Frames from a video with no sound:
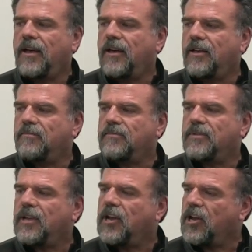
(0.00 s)
um,
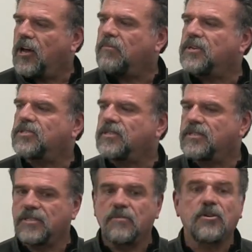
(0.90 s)
accomplished
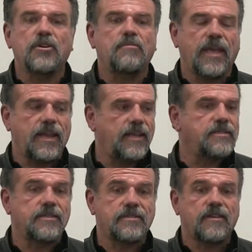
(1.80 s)
some good
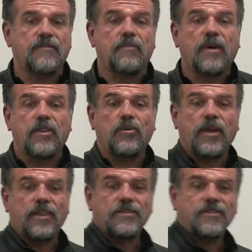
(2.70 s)
paintings and stuff. And by the
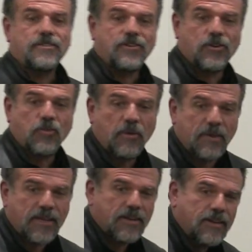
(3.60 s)
way, this is your
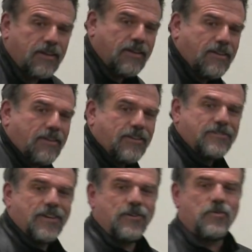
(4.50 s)
whipping. You
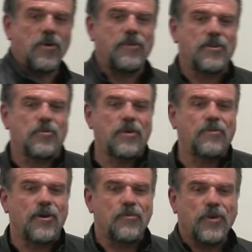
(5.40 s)
said you want me to
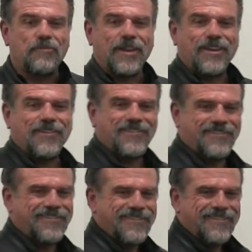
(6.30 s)
whip you. I'm whipping you.
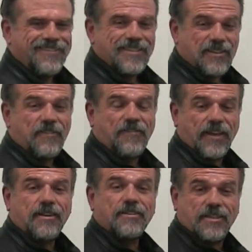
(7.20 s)
Does it
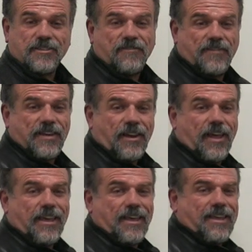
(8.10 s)
feel? Does it feel
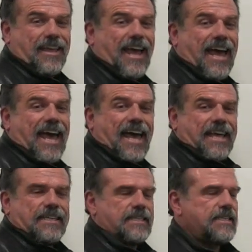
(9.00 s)
like?
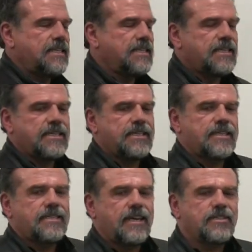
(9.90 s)
Ah!
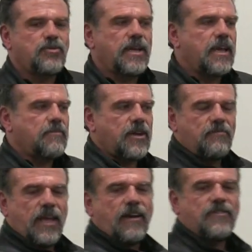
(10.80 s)
Next week I'm going
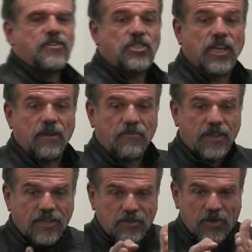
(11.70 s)
to be after Gene,
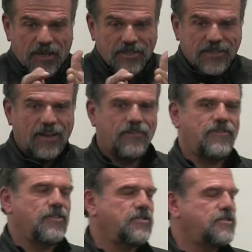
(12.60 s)
but this week it's kind of
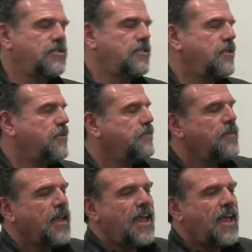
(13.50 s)
focused to you.